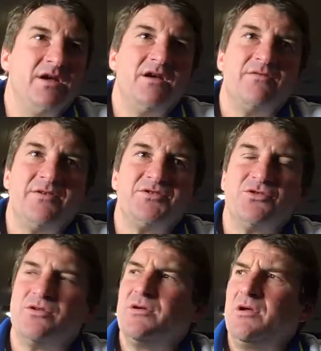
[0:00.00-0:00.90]
yeah, for
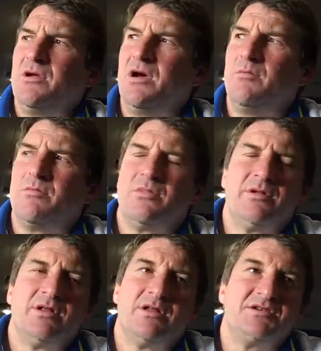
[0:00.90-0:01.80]
sure.
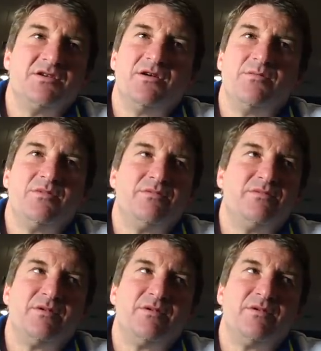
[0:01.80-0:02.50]
Listen,